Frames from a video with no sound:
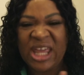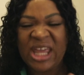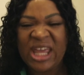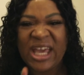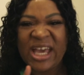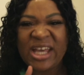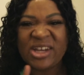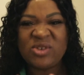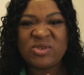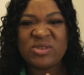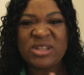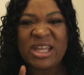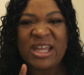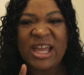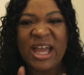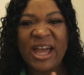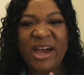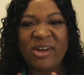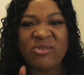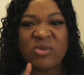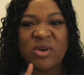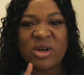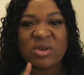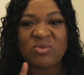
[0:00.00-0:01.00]
I don't think I
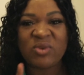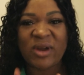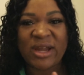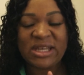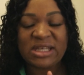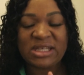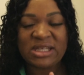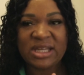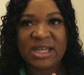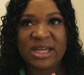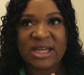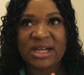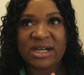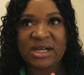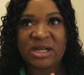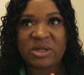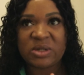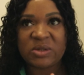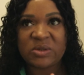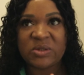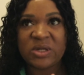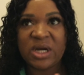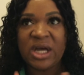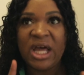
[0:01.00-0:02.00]
have one right
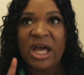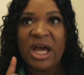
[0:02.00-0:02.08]
now.